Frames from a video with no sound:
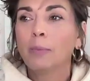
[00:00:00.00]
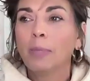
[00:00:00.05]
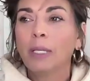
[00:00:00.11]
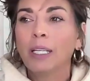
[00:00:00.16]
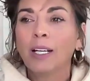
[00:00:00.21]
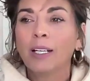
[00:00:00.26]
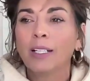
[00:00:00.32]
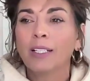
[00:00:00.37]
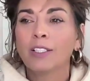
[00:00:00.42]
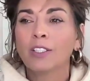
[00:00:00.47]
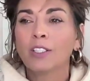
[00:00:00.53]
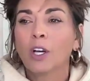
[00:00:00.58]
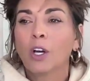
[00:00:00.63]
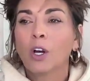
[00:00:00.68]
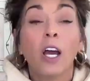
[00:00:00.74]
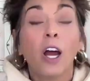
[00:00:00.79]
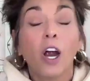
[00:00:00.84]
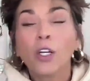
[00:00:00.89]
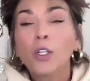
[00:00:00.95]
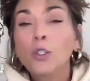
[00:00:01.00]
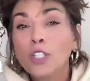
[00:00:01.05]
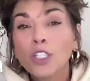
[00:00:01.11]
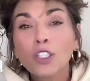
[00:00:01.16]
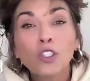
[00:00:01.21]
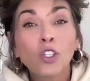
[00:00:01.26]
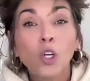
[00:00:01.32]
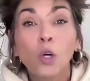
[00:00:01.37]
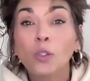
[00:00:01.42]
Because are you
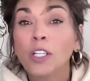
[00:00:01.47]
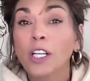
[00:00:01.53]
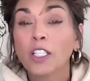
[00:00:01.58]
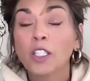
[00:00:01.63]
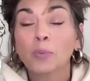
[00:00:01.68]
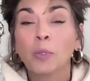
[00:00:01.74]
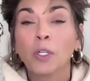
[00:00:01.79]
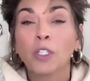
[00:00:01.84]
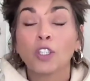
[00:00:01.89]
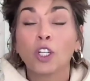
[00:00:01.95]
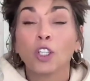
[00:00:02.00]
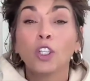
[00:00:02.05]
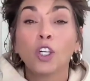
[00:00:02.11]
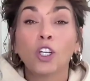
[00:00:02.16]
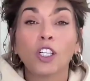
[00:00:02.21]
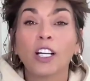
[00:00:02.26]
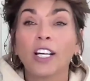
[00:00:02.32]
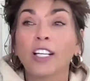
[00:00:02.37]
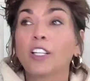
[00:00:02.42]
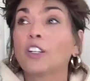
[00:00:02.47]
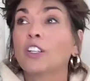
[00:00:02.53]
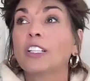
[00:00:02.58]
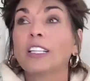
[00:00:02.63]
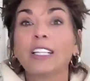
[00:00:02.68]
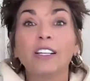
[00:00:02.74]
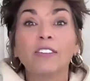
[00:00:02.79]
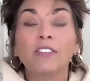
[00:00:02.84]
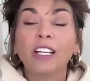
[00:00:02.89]
just so desperate to look like you're
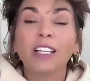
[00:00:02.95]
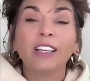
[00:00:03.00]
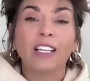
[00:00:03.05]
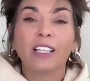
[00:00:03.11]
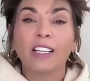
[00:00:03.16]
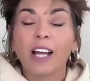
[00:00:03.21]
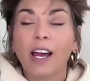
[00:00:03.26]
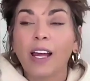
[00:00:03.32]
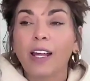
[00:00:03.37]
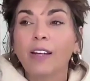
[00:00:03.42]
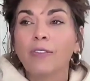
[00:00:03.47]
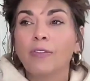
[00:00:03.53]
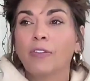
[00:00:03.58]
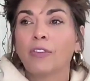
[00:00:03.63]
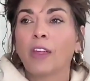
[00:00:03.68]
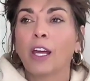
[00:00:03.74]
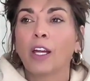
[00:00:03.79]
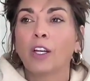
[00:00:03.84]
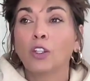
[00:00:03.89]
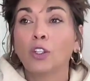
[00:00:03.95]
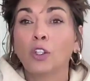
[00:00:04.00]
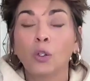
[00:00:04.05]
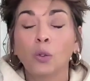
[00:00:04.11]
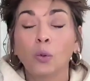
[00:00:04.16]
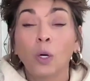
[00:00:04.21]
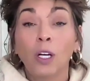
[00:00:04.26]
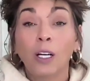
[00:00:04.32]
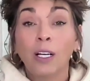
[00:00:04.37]
living the life that
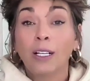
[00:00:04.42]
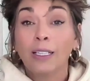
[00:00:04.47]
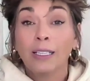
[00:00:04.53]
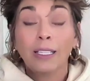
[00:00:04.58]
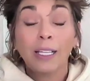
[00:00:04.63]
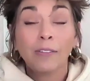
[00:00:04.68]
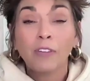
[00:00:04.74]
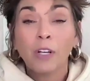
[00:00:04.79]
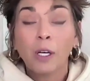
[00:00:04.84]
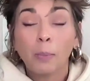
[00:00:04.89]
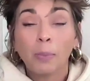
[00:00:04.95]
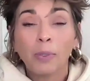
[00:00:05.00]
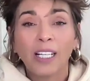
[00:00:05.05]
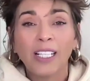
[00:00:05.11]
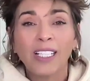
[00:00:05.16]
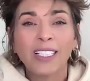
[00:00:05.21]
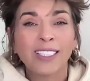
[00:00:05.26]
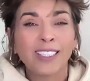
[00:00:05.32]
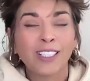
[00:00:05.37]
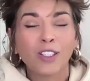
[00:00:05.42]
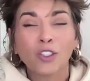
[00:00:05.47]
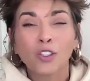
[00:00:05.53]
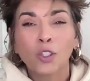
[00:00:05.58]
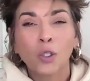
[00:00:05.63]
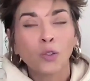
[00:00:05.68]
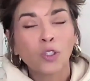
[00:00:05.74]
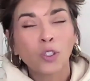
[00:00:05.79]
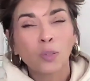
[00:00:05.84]
you live in a place that's
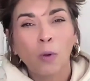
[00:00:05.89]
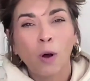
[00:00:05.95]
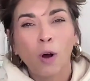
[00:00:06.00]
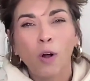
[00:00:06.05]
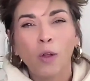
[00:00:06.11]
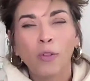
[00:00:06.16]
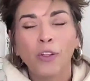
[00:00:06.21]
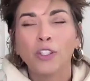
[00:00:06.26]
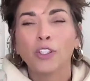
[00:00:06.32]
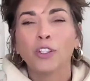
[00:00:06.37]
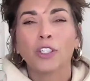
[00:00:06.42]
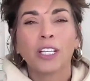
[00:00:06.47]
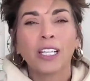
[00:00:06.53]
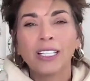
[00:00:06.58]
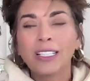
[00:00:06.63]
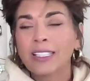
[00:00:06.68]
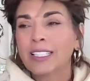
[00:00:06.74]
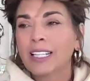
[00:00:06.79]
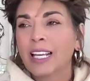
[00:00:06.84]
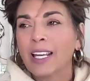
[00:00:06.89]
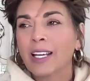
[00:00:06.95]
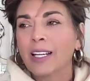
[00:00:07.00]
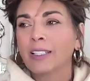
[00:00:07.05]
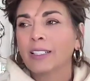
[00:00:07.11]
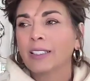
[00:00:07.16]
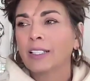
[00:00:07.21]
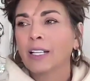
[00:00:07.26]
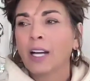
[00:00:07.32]
so small that your kids
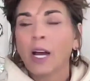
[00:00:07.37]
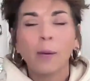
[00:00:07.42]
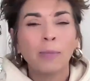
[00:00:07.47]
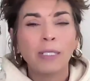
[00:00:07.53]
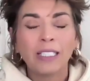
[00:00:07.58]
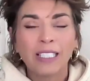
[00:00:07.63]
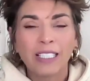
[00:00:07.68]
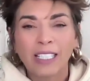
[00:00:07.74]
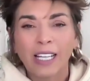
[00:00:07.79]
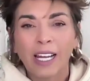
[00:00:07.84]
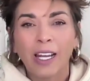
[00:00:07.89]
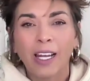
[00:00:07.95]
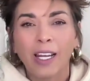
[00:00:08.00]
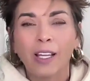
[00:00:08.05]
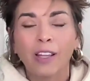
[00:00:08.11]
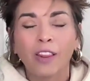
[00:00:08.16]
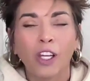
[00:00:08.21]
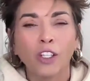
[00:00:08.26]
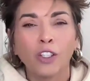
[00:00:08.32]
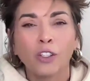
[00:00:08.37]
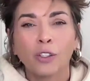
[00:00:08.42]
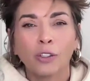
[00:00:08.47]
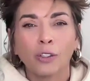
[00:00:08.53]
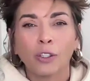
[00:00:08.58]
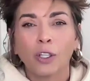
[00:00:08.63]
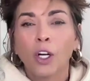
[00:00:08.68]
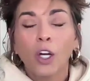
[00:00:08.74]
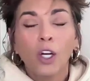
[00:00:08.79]
can't come and stay, that
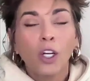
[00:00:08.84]
you